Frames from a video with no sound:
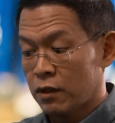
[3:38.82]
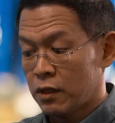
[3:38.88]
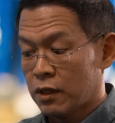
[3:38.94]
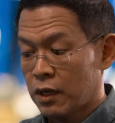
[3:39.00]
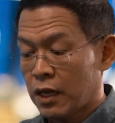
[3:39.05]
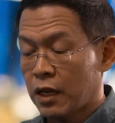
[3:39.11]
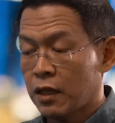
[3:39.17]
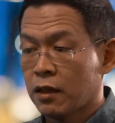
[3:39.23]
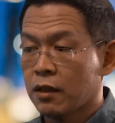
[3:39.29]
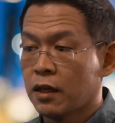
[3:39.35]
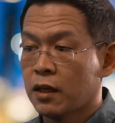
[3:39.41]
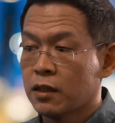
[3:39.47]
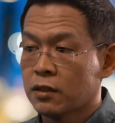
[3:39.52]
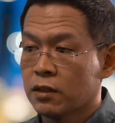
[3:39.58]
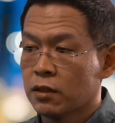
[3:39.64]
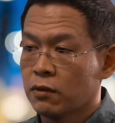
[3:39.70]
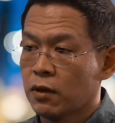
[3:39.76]
today the
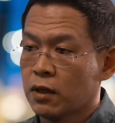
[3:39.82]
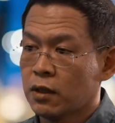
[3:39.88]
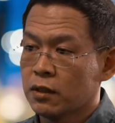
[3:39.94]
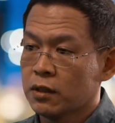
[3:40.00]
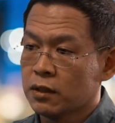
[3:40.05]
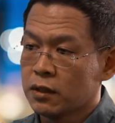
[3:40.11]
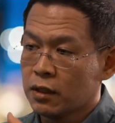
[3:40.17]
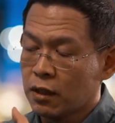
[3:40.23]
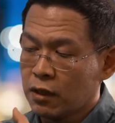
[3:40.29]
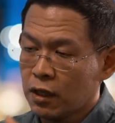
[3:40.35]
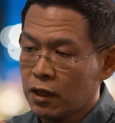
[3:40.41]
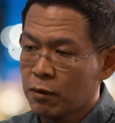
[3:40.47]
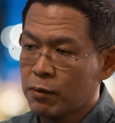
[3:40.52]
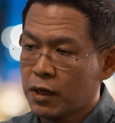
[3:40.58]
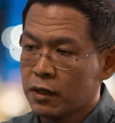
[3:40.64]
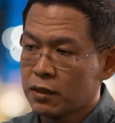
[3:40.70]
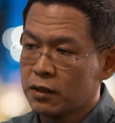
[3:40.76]
latest and greatest is to
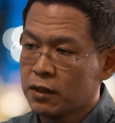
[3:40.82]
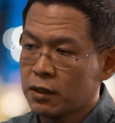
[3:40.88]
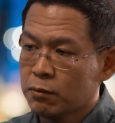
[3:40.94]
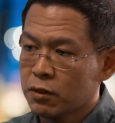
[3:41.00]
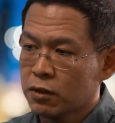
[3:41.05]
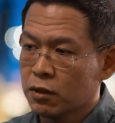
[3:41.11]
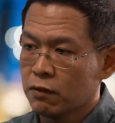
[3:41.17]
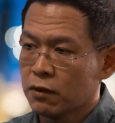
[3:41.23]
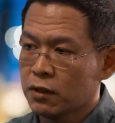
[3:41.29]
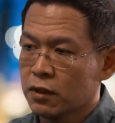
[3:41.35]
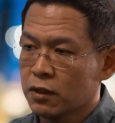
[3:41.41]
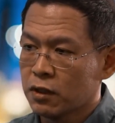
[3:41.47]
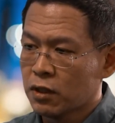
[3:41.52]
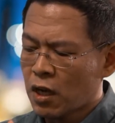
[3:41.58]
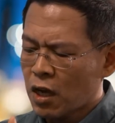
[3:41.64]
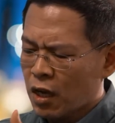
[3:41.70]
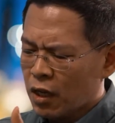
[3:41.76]
think about SIM
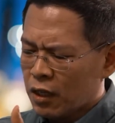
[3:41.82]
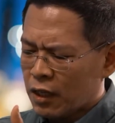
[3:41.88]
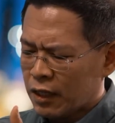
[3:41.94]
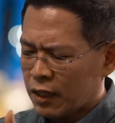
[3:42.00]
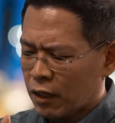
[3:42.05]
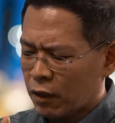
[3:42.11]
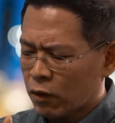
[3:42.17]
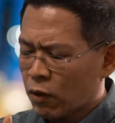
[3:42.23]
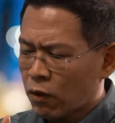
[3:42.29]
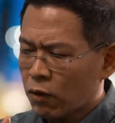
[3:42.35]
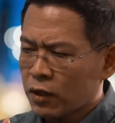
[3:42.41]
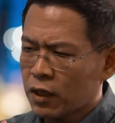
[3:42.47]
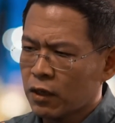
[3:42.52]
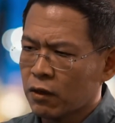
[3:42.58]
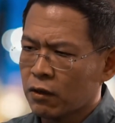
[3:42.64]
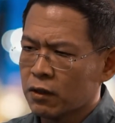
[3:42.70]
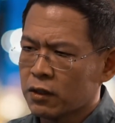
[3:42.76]
services. And the goal
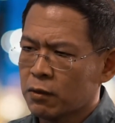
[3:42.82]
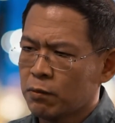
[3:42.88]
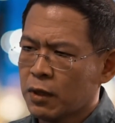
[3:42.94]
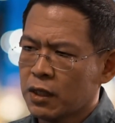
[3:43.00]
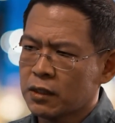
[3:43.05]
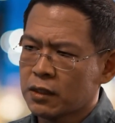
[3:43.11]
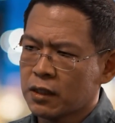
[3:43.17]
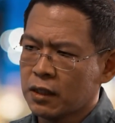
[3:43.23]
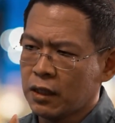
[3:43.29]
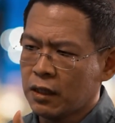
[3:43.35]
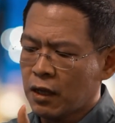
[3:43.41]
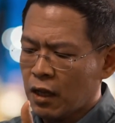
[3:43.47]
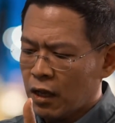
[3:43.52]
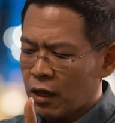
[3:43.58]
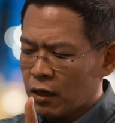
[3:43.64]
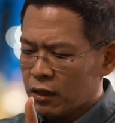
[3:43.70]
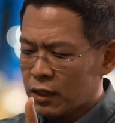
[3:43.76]
here is to basically
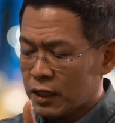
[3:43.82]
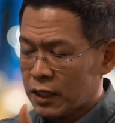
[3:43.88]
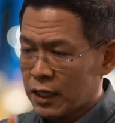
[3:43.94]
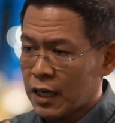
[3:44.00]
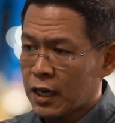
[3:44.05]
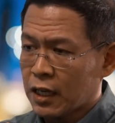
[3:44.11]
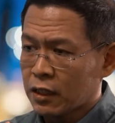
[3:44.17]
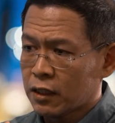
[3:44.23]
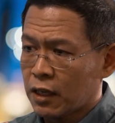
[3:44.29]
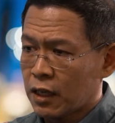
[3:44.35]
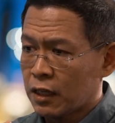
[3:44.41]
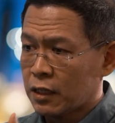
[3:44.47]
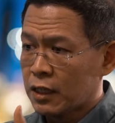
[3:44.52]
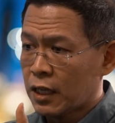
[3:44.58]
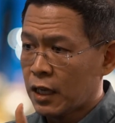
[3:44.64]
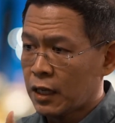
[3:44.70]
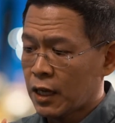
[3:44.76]
detect
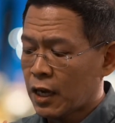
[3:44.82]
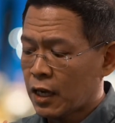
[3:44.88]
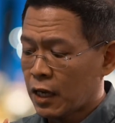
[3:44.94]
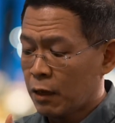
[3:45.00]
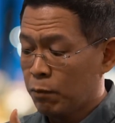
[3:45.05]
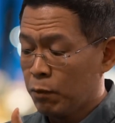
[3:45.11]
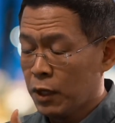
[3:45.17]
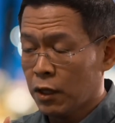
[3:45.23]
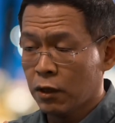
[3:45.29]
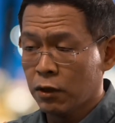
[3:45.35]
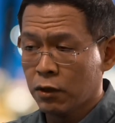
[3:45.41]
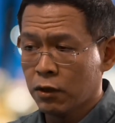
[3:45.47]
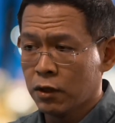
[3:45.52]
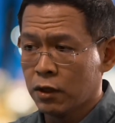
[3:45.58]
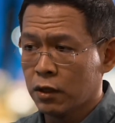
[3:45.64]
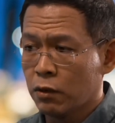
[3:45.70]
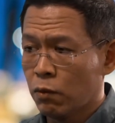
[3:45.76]
and and be
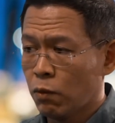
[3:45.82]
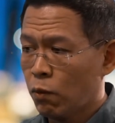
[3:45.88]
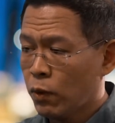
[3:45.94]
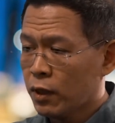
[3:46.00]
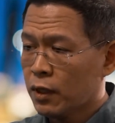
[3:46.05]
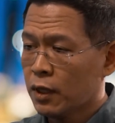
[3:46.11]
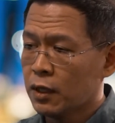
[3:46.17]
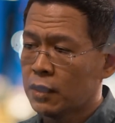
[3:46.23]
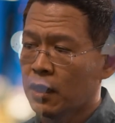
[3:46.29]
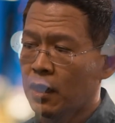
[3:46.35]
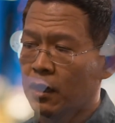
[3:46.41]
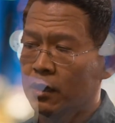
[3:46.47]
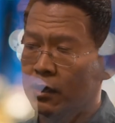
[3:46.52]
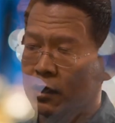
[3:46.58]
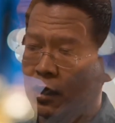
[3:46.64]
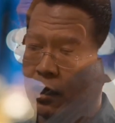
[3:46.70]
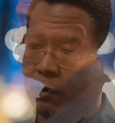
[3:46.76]
alerted when the attack is